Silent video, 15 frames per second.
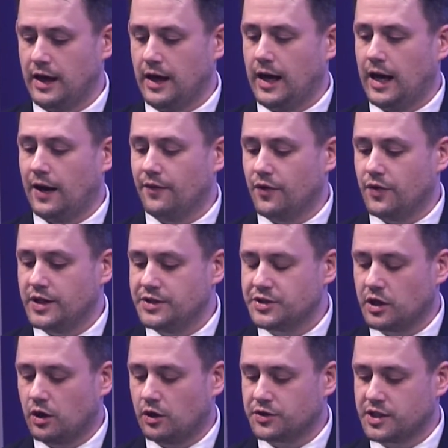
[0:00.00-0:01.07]
and that these
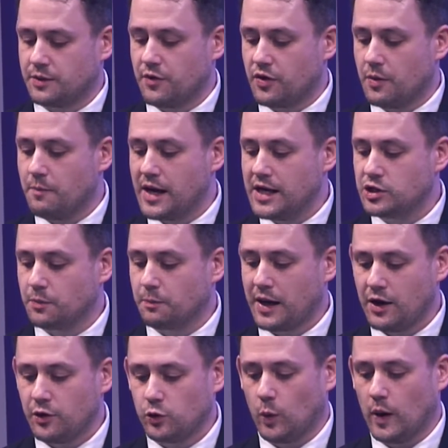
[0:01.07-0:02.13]
are some of the major
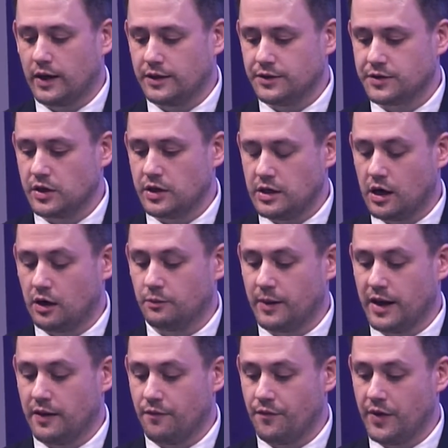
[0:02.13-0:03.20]
pathways that young
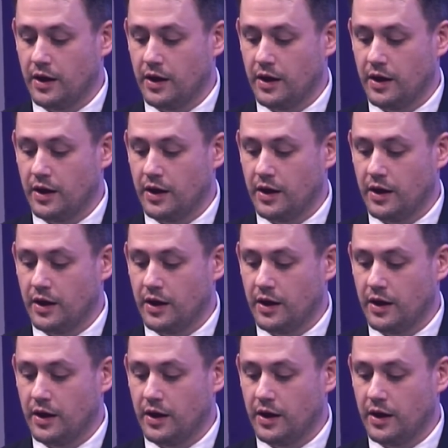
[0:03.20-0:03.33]
men